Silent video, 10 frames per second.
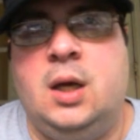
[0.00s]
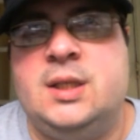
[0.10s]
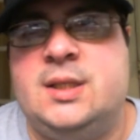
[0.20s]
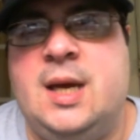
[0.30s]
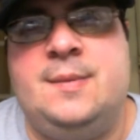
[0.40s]

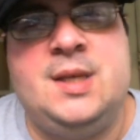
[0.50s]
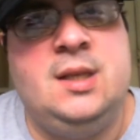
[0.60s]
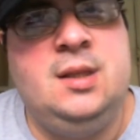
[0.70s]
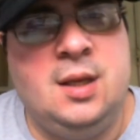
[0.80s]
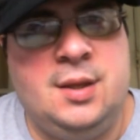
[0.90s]
stops
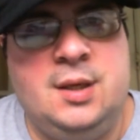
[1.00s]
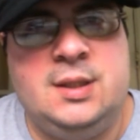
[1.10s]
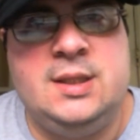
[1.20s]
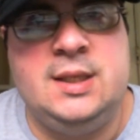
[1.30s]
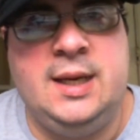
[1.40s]
at
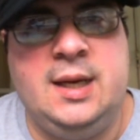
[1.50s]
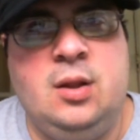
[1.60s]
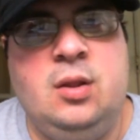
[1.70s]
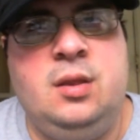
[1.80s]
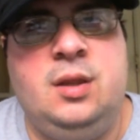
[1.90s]
nothing to
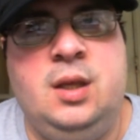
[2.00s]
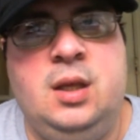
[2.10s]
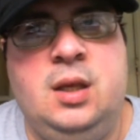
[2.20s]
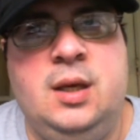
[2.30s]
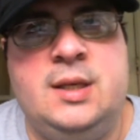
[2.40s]
get
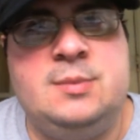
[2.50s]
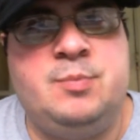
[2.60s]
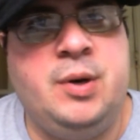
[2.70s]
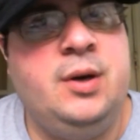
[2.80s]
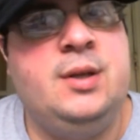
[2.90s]
the
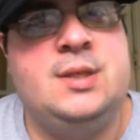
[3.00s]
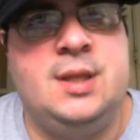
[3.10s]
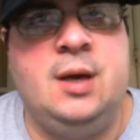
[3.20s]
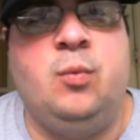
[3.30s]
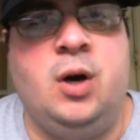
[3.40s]
experience
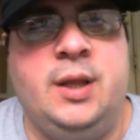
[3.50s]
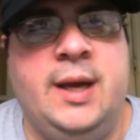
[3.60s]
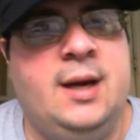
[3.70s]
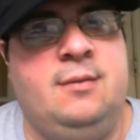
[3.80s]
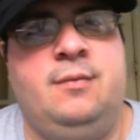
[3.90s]
they want
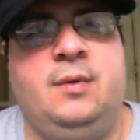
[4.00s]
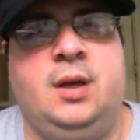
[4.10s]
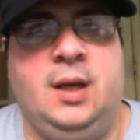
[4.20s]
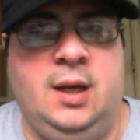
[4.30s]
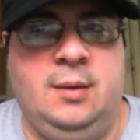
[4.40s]
out of a
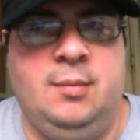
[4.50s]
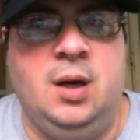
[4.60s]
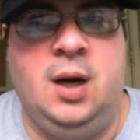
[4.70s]
game.